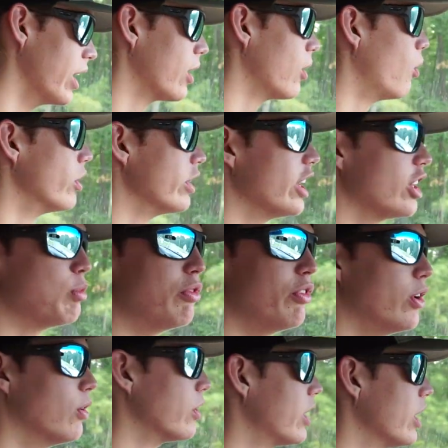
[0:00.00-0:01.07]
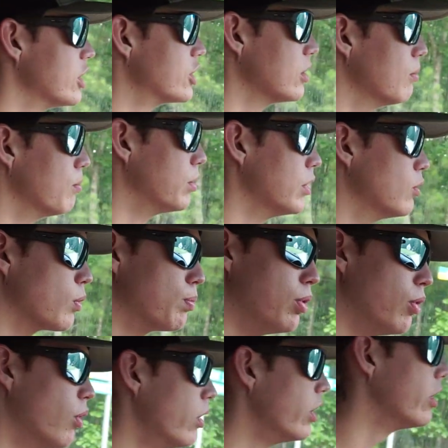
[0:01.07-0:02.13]
We got to hold it against them if we don't catch them. But we're
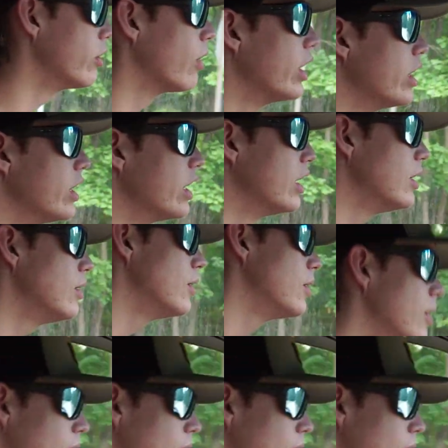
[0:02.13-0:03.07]
pulling in right now.